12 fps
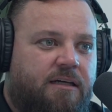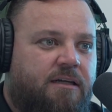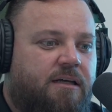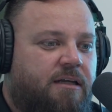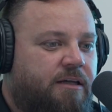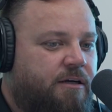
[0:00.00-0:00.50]

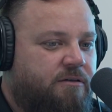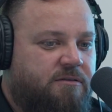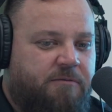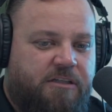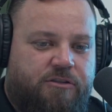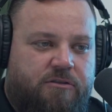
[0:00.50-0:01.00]
to
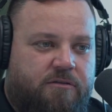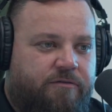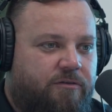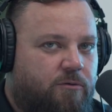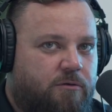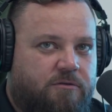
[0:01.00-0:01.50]
make sure the
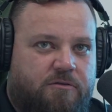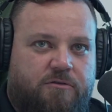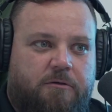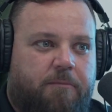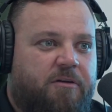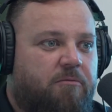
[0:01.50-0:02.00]
floors are
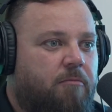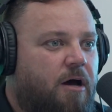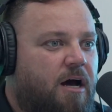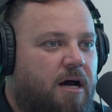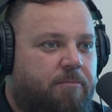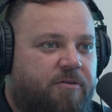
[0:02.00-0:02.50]
swept and
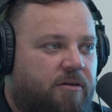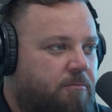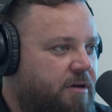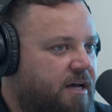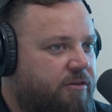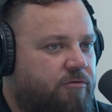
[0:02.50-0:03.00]
mopped and the
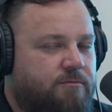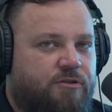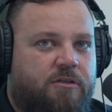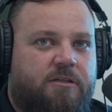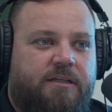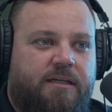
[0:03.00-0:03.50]
bathrooms are
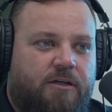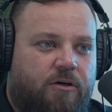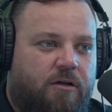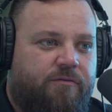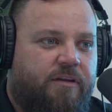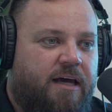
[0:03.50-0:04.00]
clean and all
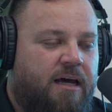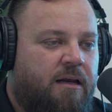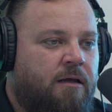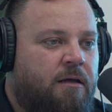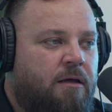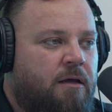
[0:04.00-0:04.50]
of that.
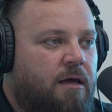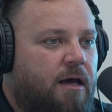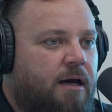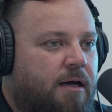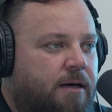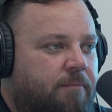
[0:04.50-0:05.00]

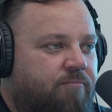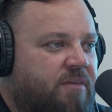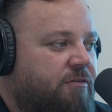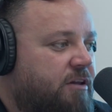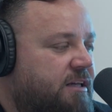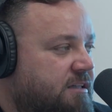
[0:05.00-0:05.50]

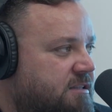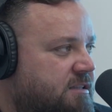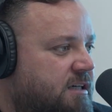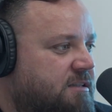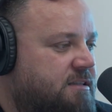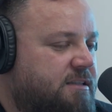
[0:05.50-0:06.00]
Everything's
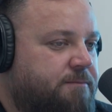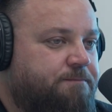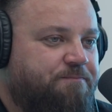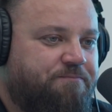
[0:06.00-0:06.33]
dusted.